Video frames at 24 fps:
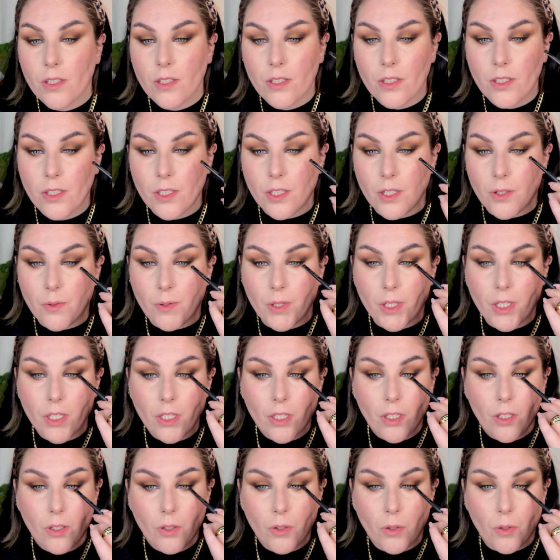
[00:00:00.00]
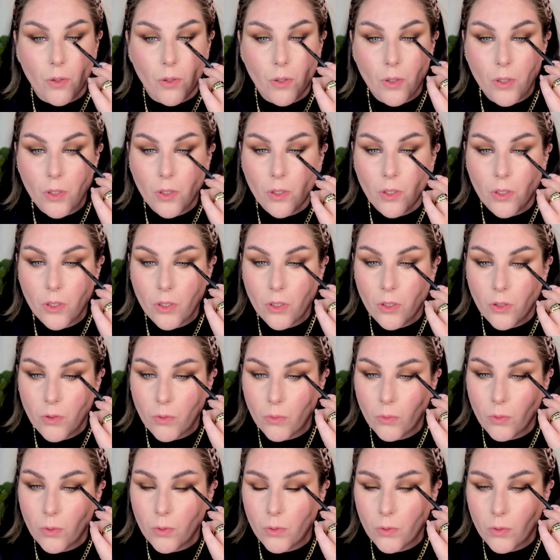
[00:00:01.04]
There we go. Cool,
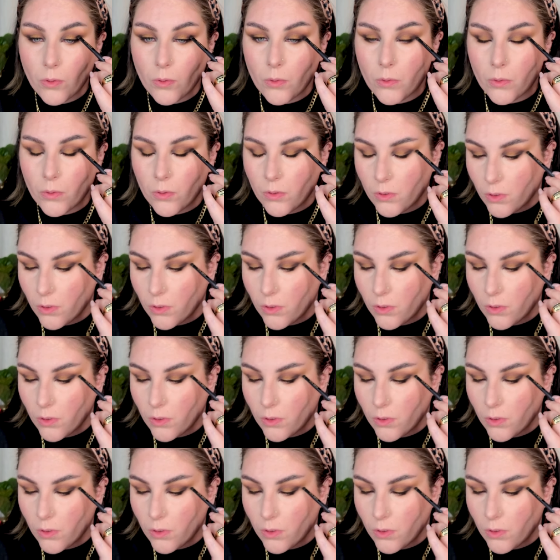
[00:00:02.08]
cool, cool.